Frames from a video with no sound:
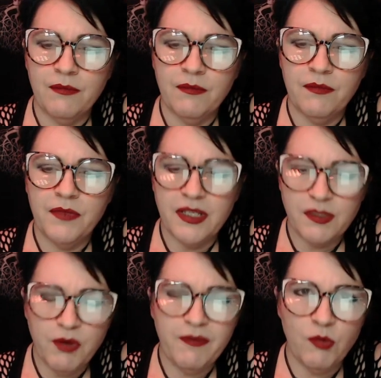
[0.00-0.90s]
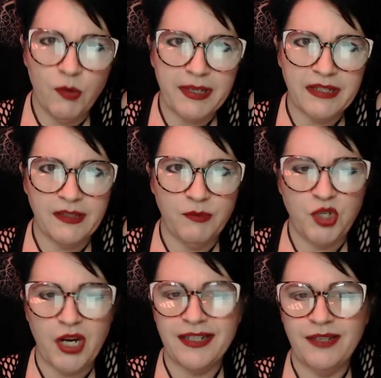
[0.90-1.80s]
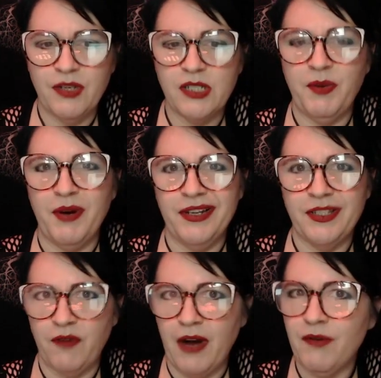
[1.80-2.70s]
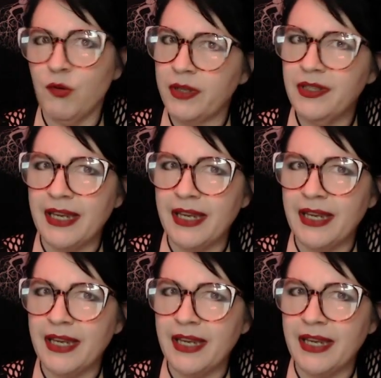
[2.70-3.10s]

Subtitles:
this movie will be a subjective experience for everyone.